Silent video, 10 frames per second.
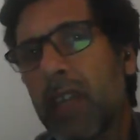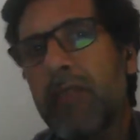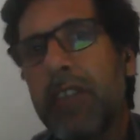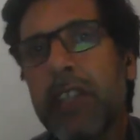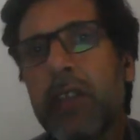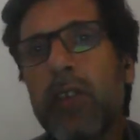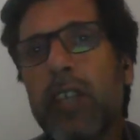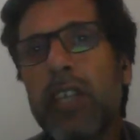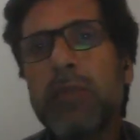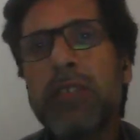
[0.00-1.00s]
When
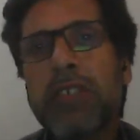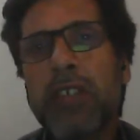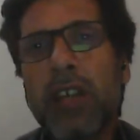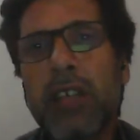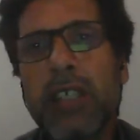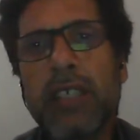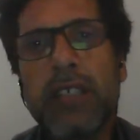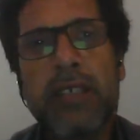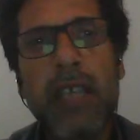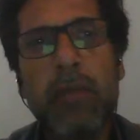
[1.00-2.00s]
colonialism struck and
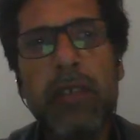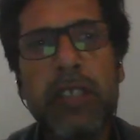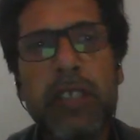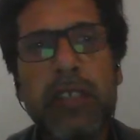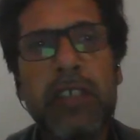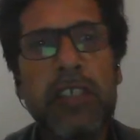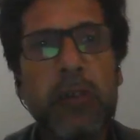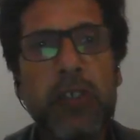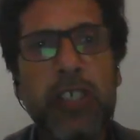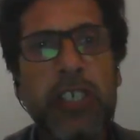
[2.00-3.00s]
established its
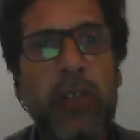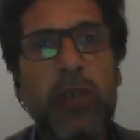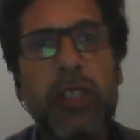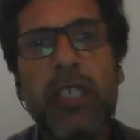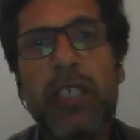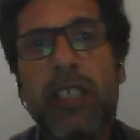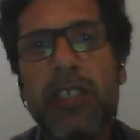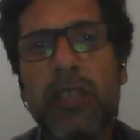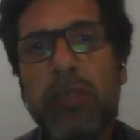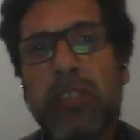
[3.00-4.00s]
institution, including a
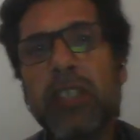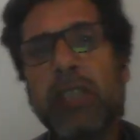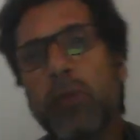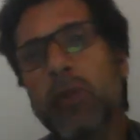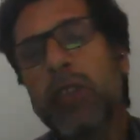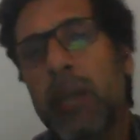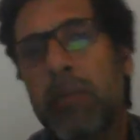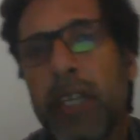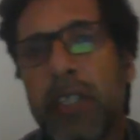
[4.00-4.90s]
Christian missionary program,